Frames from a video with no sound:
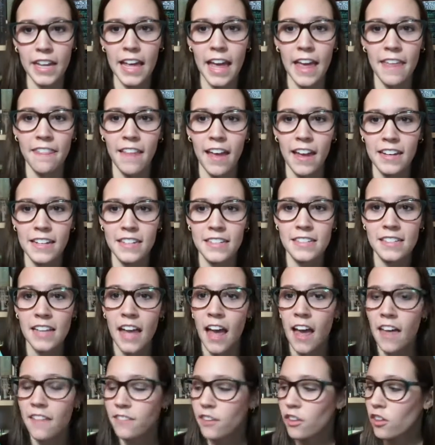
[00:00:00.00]
and that is
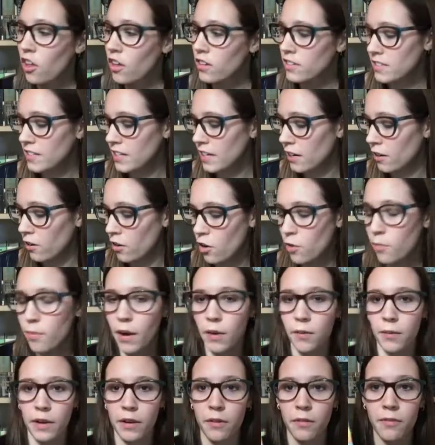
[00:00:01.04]
The Lost Hero by
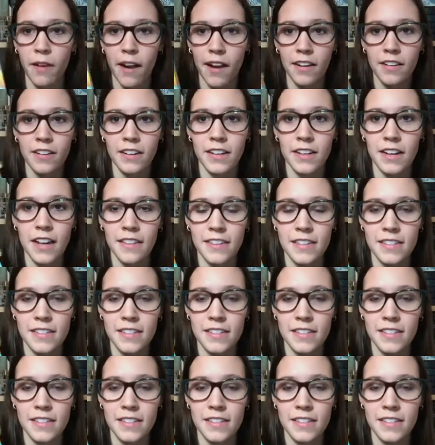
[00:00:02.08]
Rick Riordan.